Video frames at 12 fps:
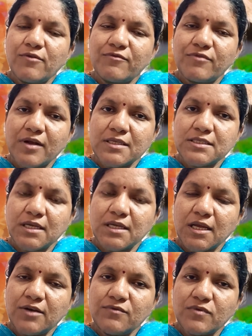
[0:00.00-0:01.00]
of first
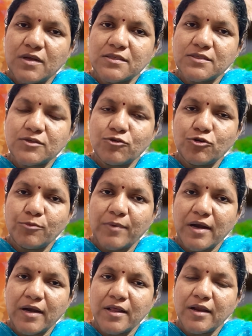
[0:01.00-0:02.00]
in, first out
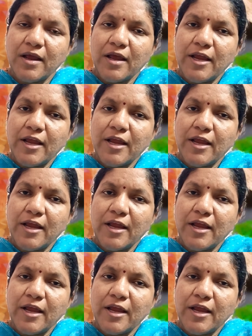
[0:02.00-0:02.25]
manner.